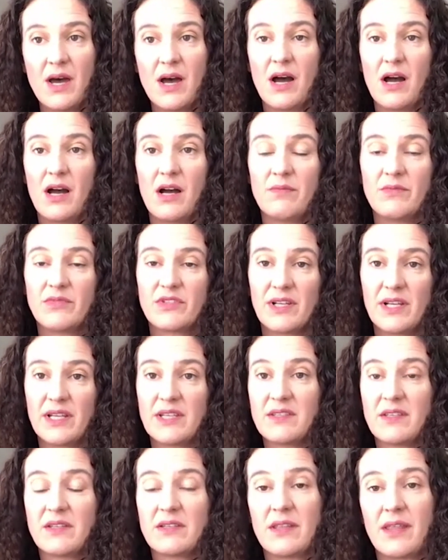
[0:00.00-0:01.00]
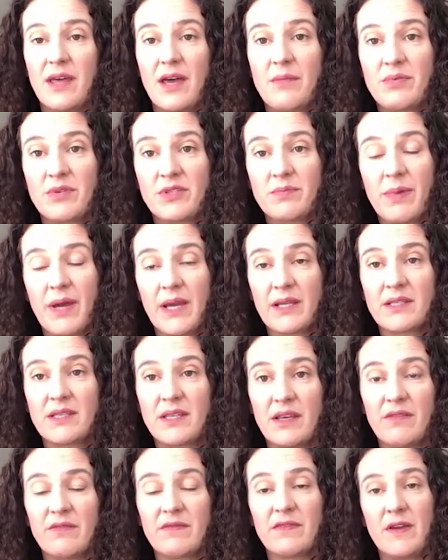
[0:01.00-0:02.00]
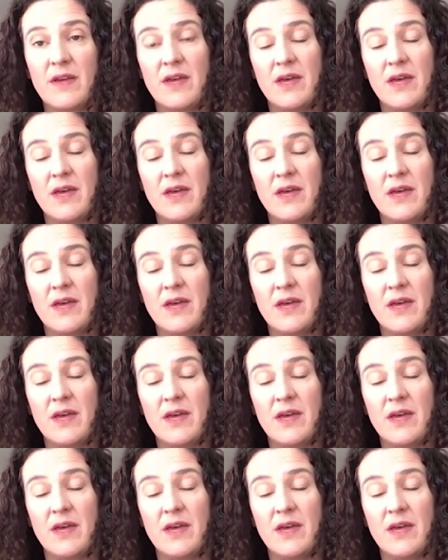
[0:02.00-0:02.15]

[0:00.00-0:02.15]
to listen to their perspective.